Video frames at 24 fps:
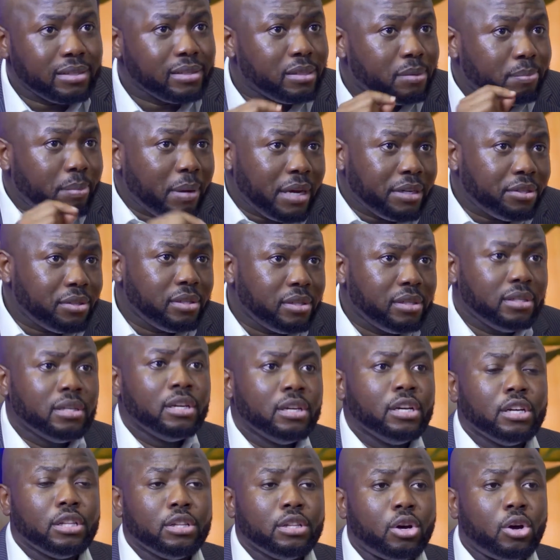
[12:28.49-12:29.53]
especially
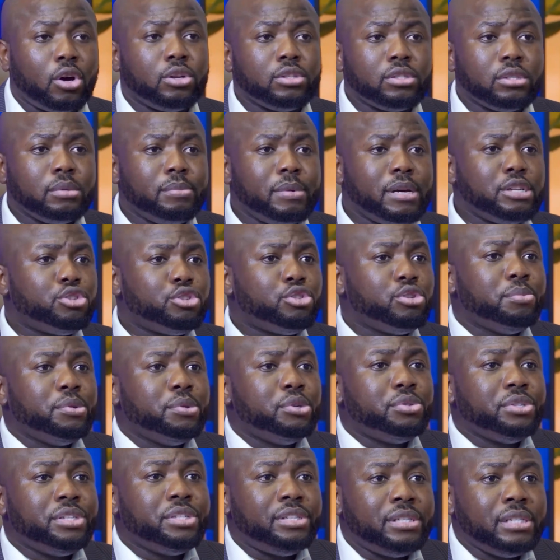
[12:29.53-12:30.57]
the customers, should be
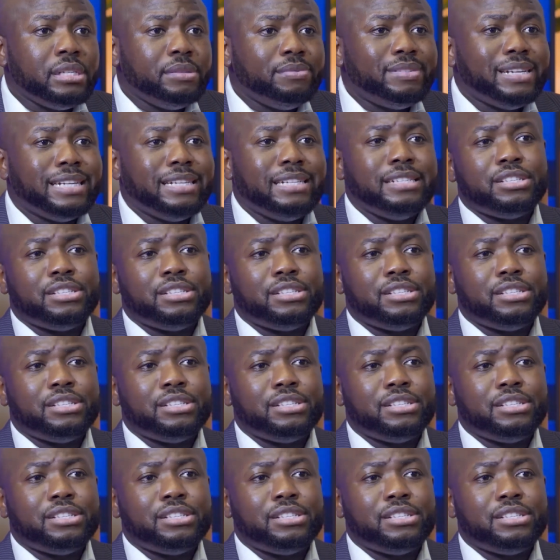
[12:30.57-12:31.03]
received and